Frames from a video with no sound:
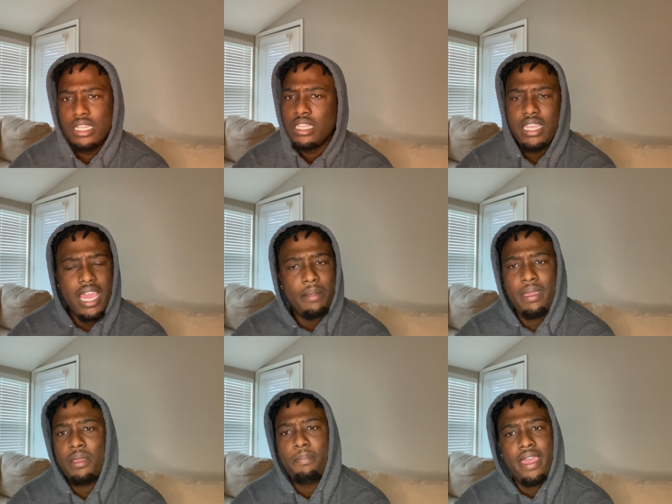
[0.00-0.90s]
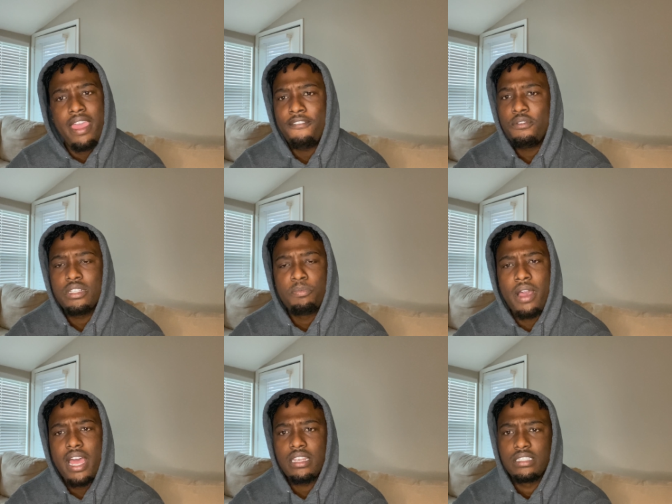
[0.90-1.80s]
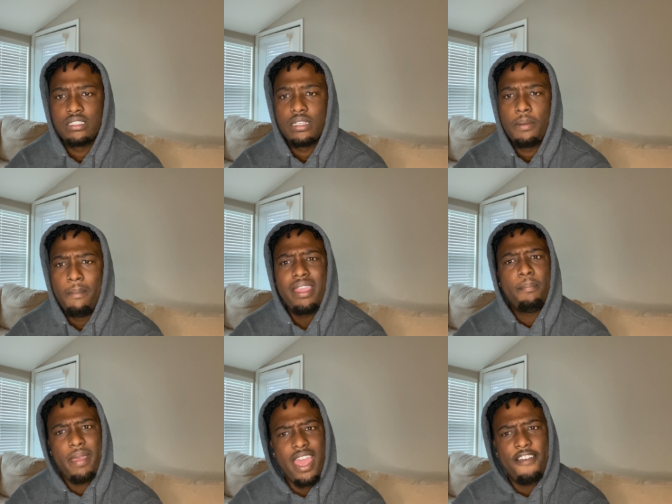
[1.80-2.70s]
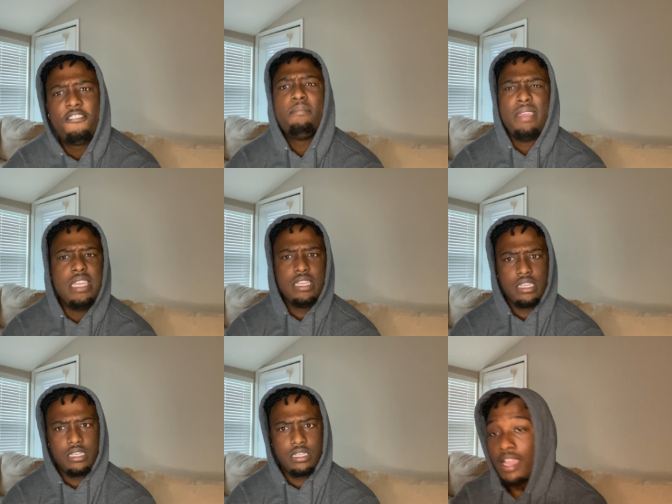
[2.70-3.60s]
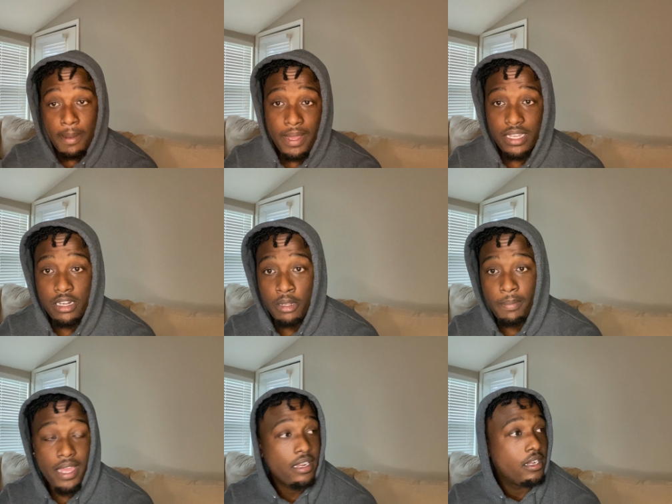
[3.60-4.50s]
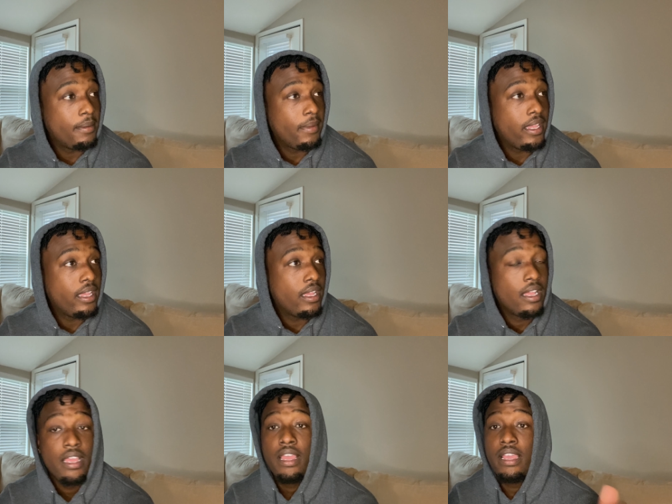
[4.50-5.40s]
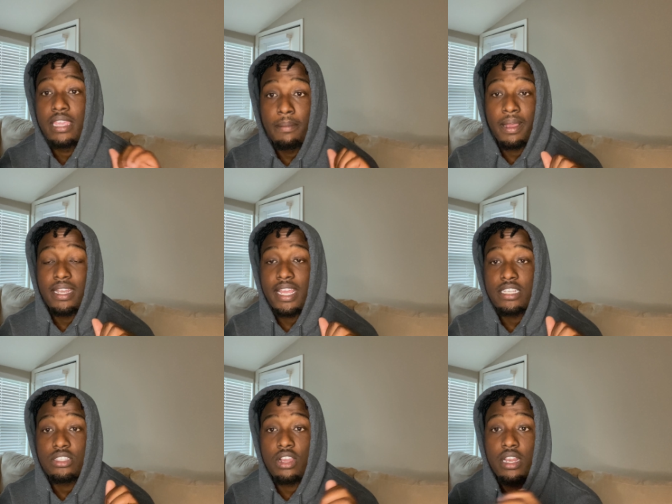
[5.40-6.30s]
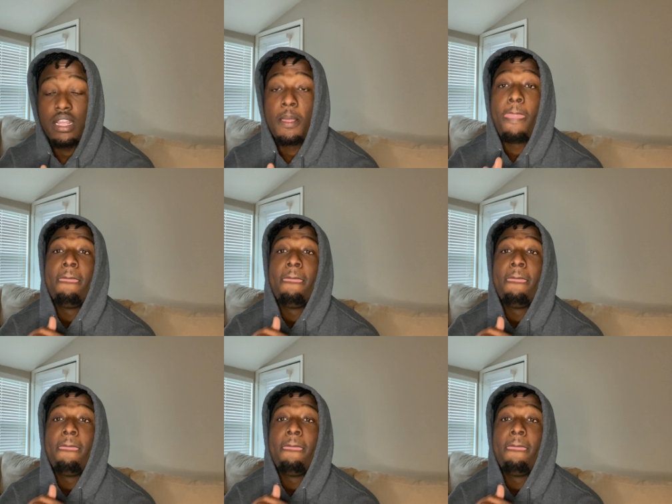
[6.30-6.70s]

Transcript: He had to make a path for his partner. Make a path for me. I'm about to get on out of here, man. Get my day started.